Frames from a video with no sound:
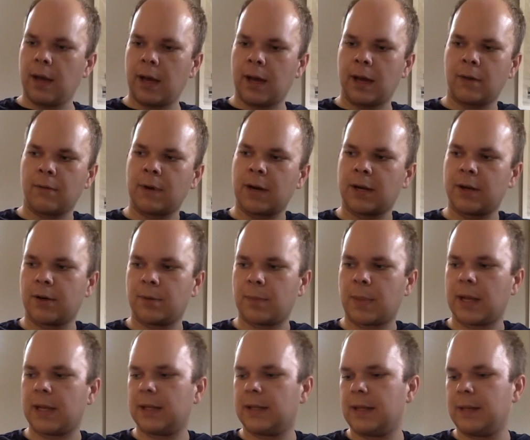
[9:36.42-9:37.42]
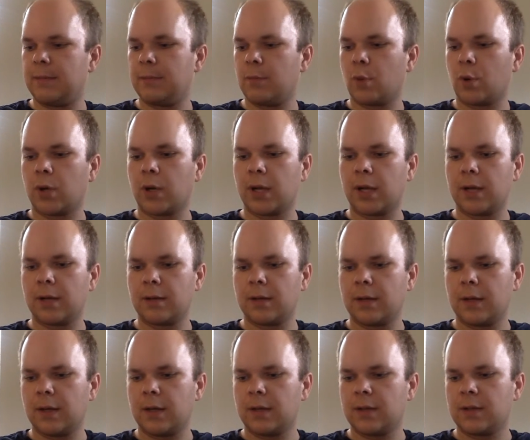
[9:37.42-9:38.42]
uh, record by Lee Morgan.
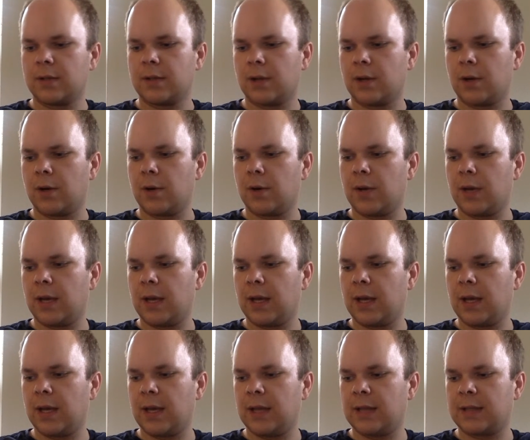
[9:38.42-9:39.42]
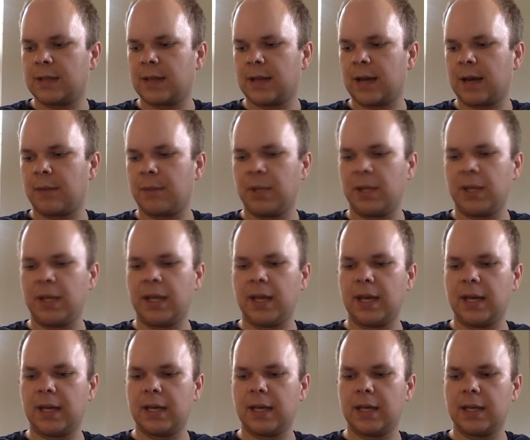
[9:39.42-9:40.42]
So it's got Billy
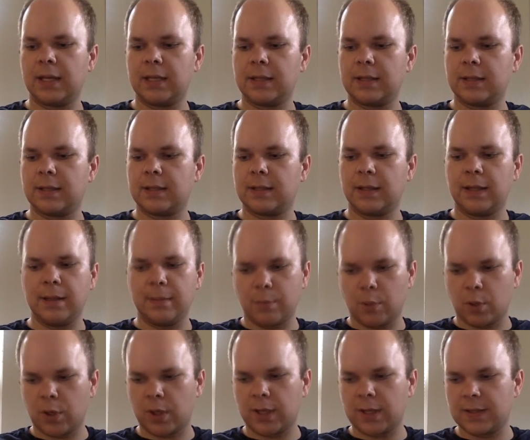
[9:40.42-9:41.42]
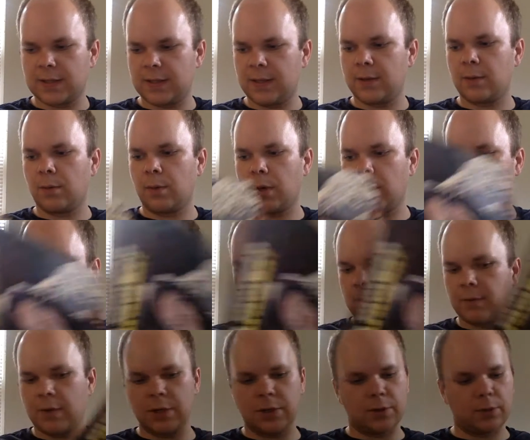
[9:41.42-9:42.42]
Higgins, Lee Morgan, Cedar
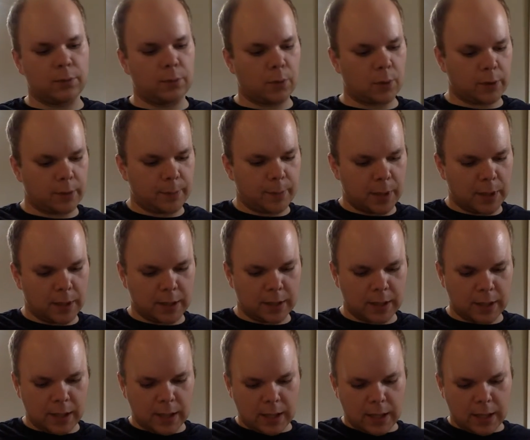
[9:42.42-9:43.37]
Walton, Reginald Workman.